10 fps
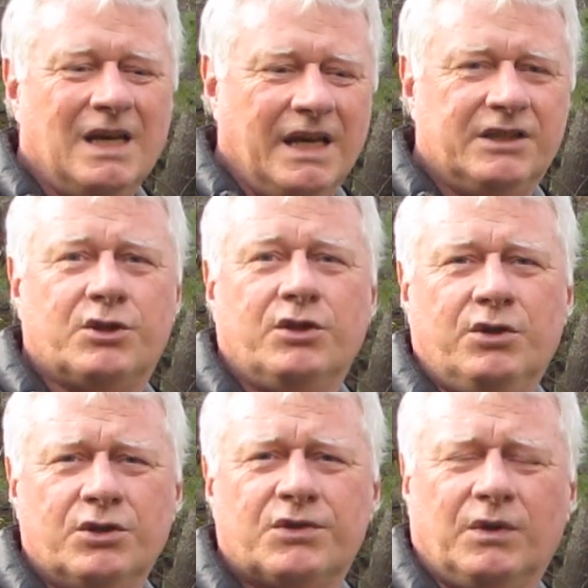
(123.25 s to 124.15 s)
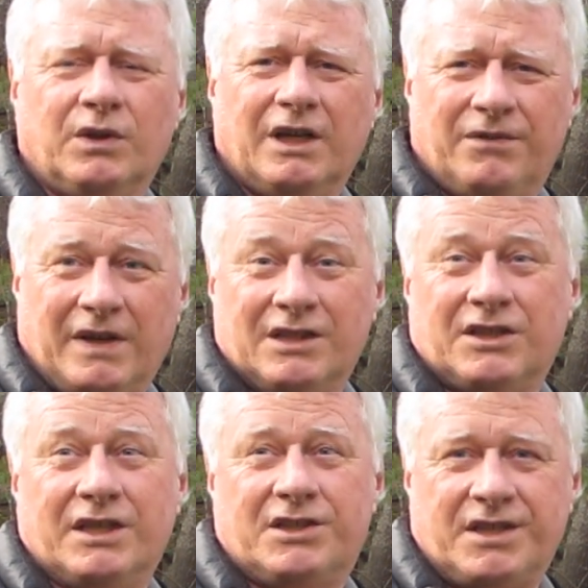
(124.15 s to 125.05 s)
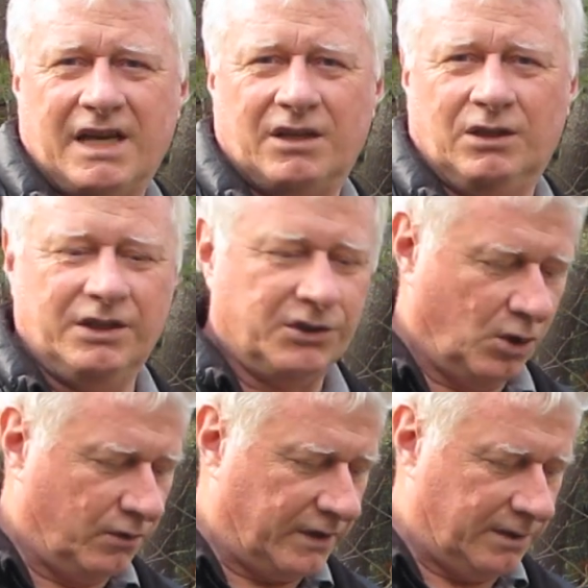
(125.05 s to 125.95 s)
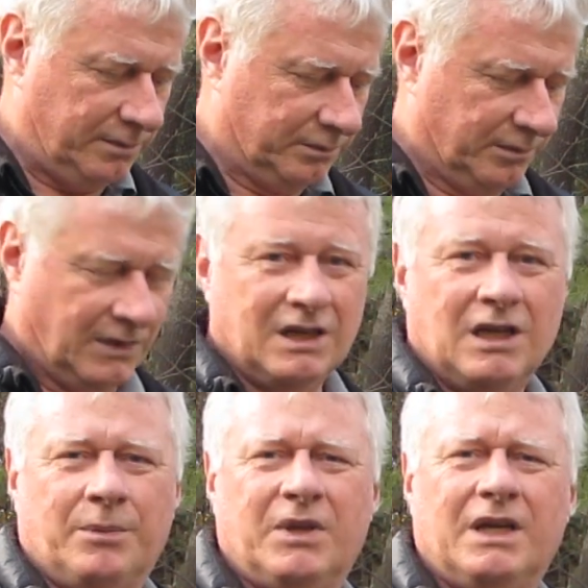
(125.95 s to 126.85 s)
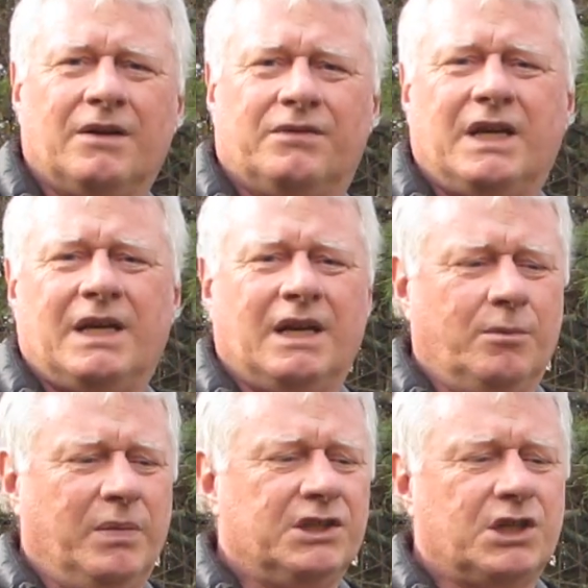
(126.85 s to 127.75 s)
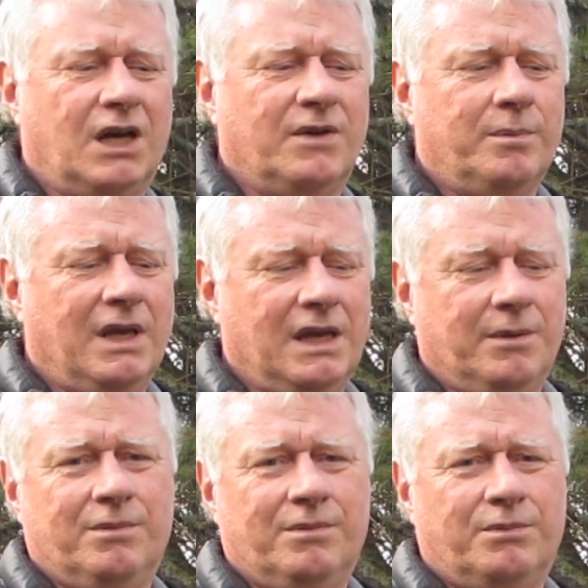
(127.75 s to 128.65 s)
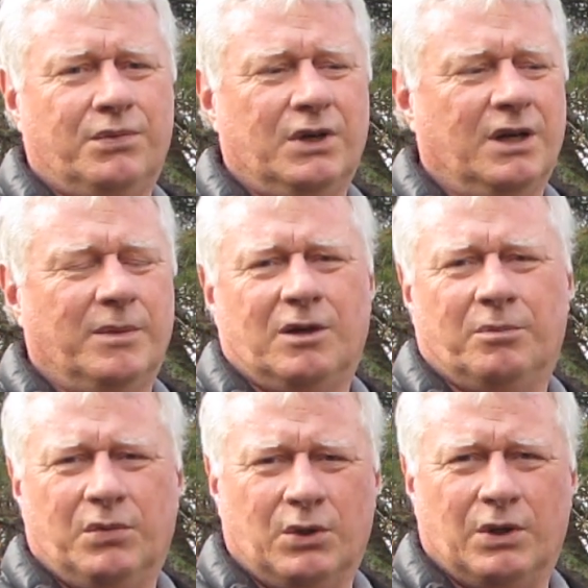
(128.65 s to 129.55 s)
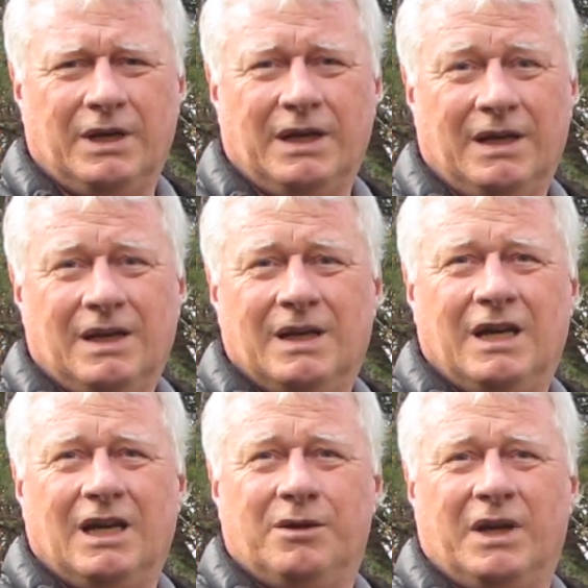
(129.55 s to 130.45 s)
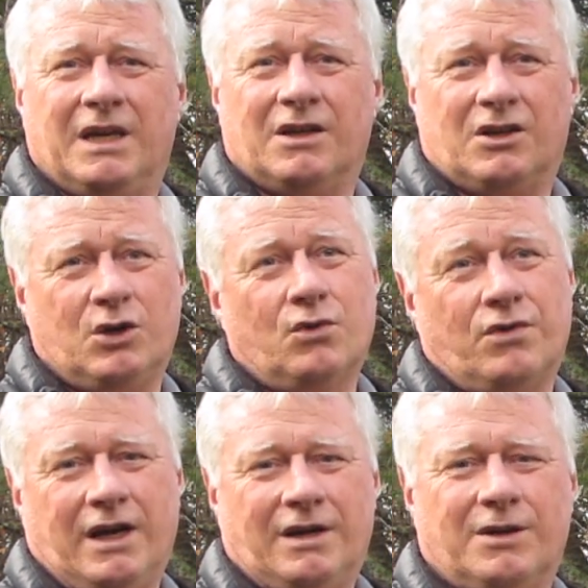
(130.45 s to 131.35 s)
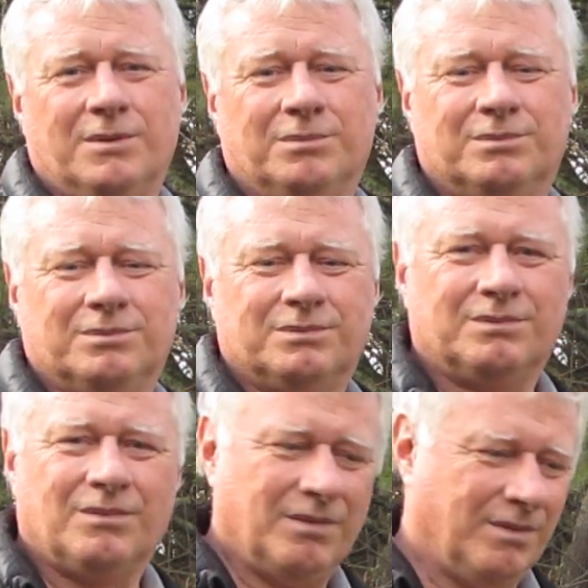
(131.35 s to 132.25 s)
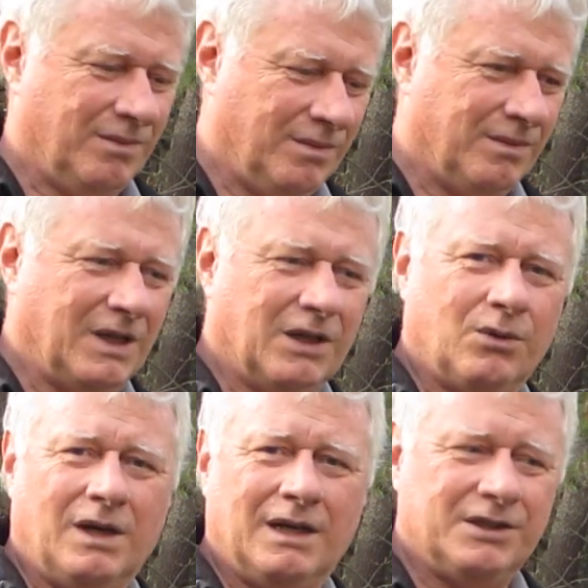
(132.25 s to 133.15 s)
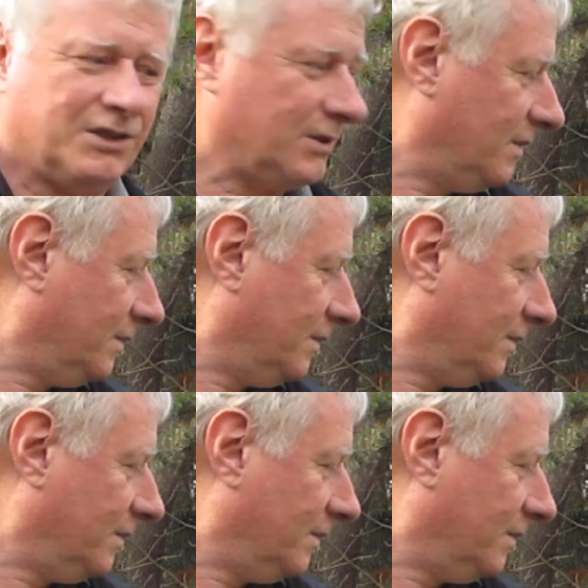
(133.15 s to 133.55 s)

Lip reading: its useful life as a saddle is over. I'm thinking of taking a bunch of them and putting them on a board and making a coat rack. Otherwise,